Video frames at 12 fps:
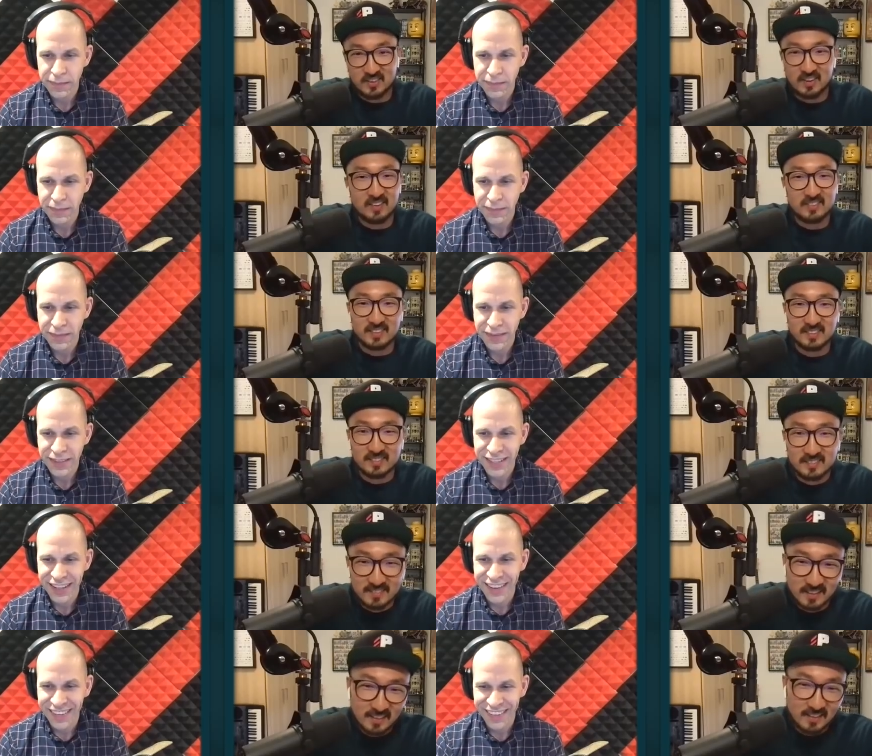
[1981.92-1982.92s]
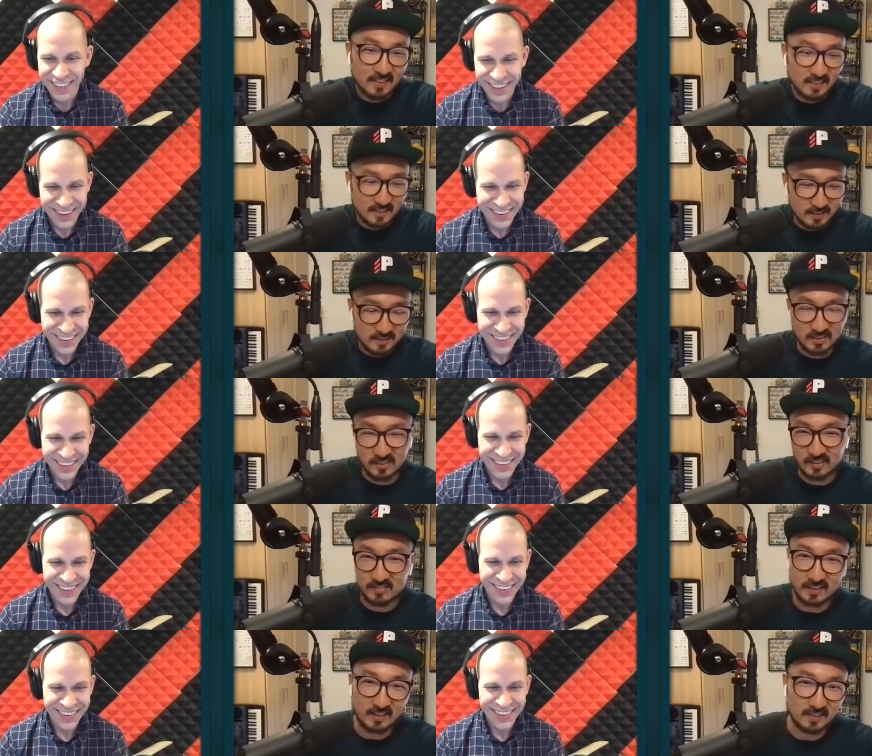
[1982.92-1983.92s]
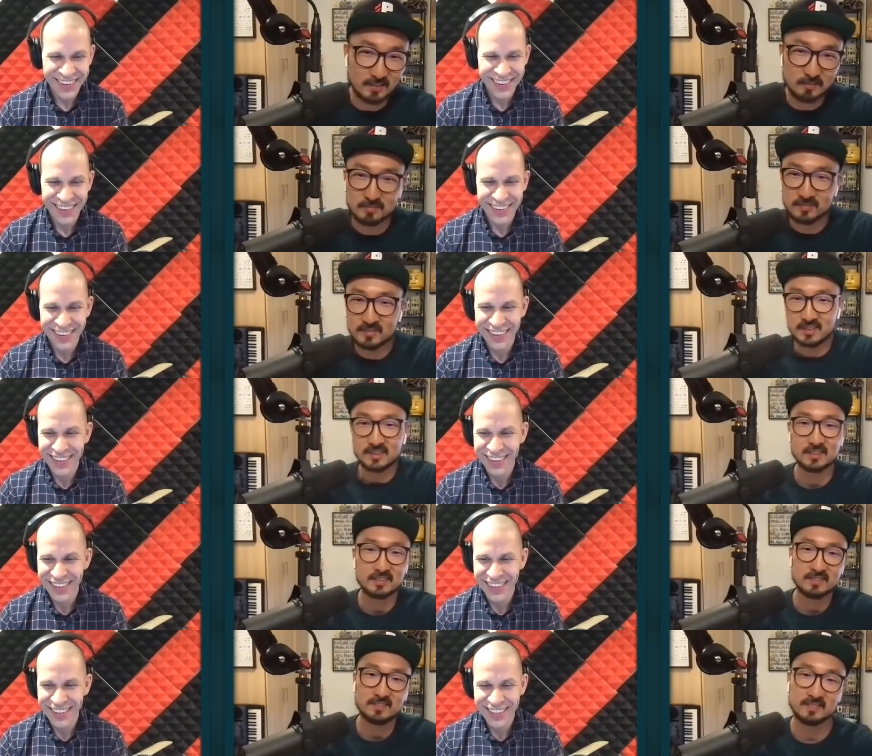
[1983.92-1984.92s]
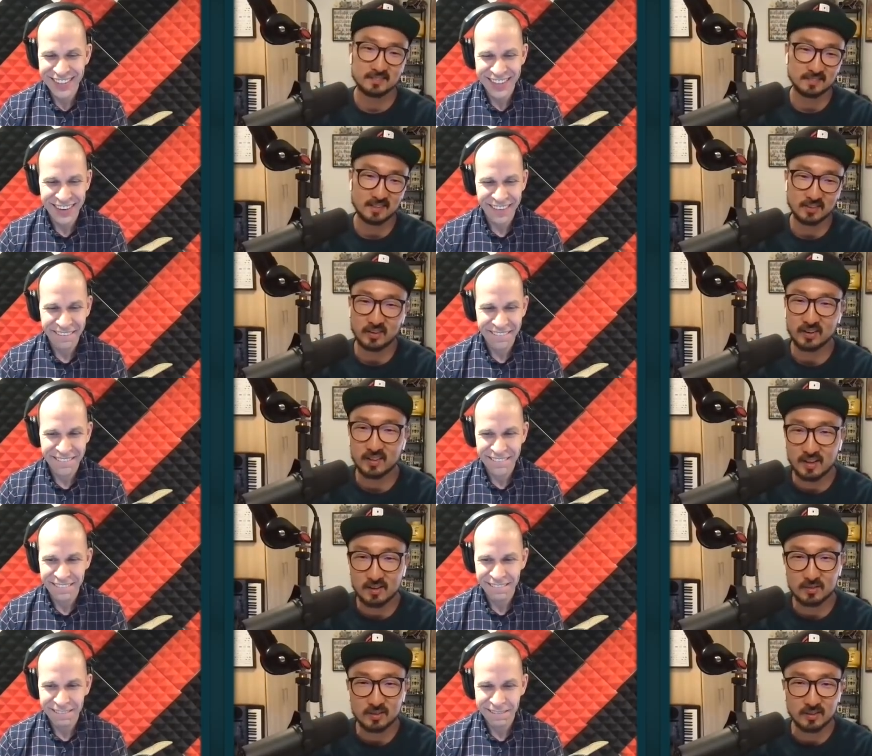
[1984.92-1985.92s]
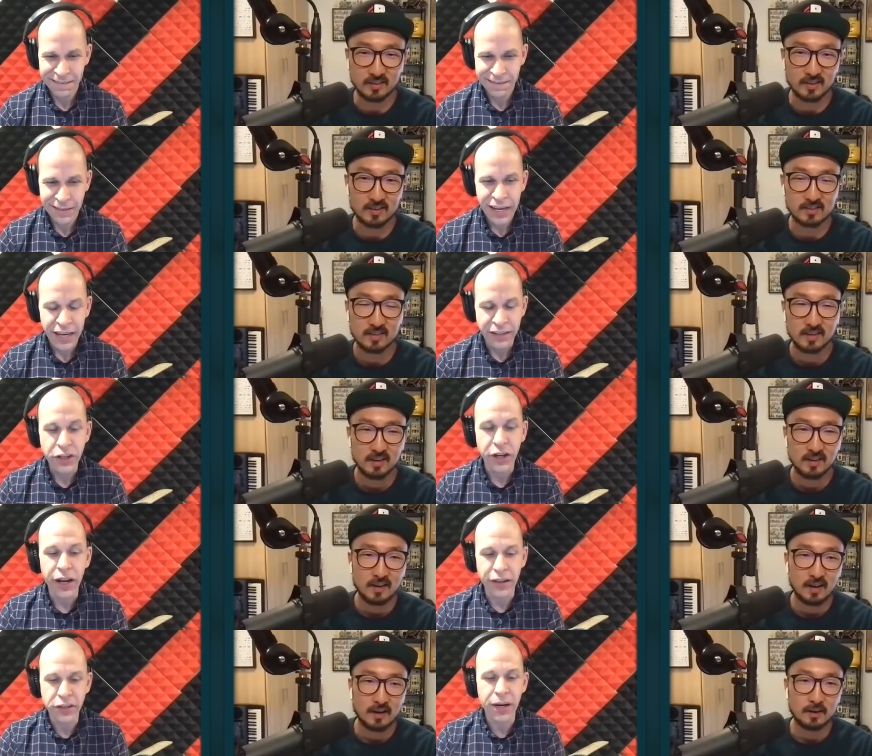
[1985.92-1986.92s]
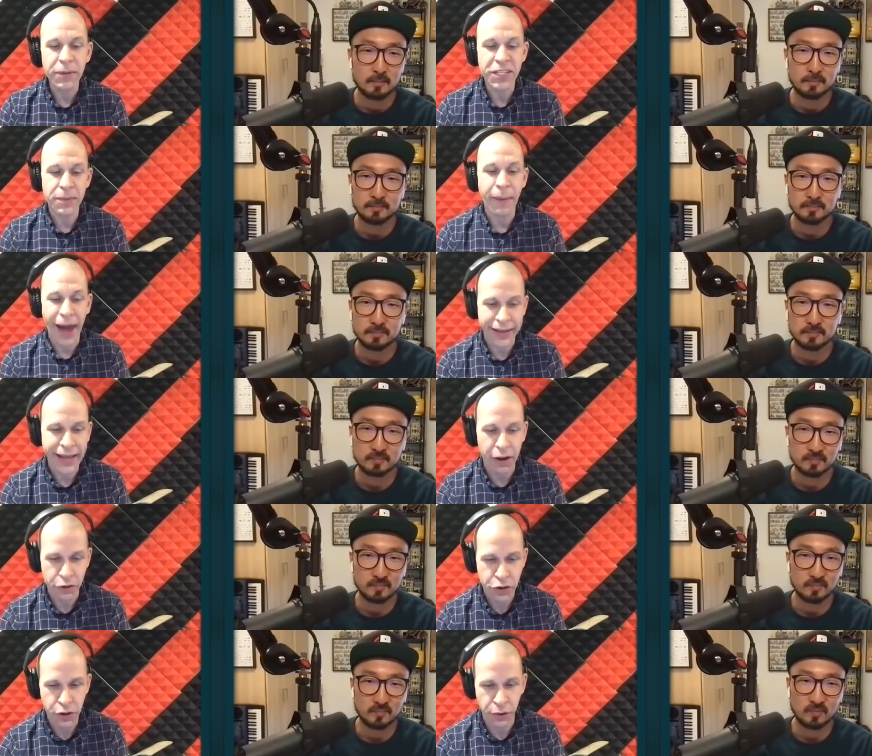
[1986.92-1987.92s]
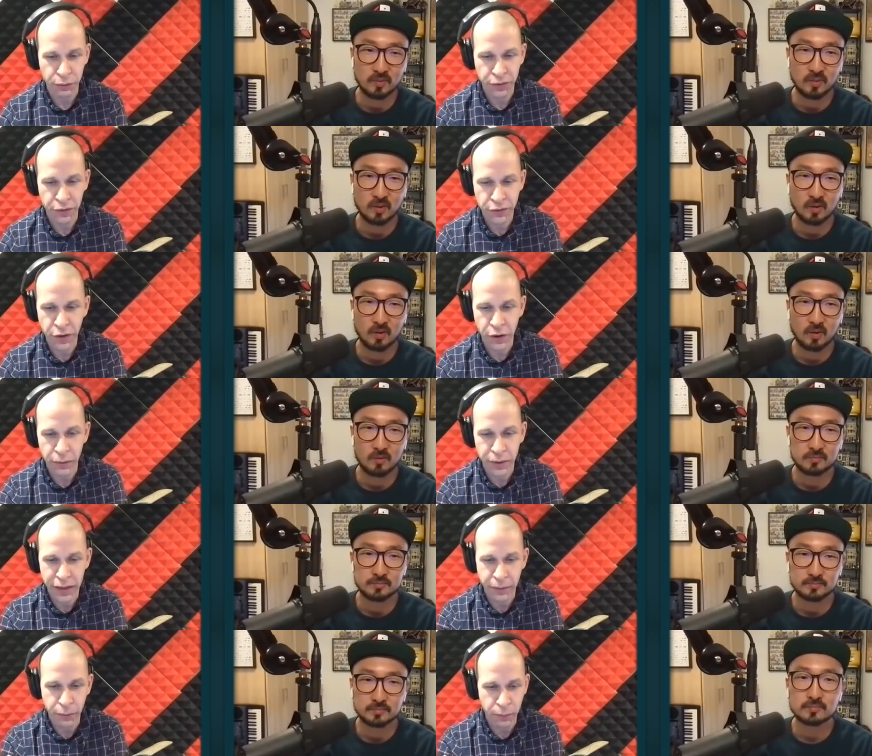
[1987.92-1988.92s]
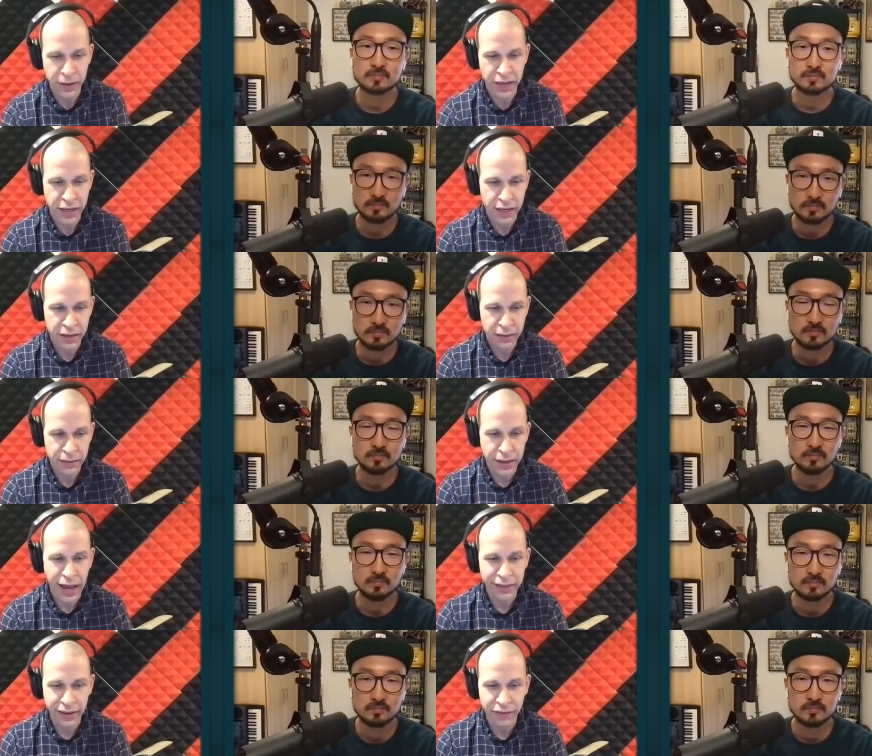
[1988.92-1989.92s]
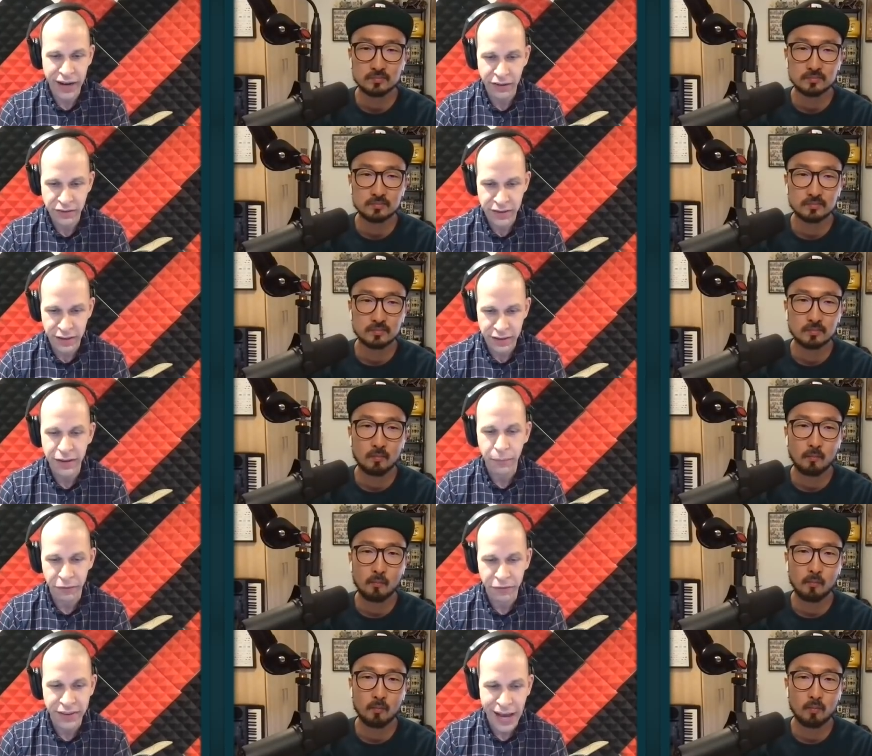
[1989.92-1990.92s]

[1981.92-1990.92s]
Speaker 1: you'll have to you'll have to get them to
Speaker 2: agree to that one, I guess. It's gonna it's gonna be SmackDown shows, so it will be yeah. They've announced uh, some of the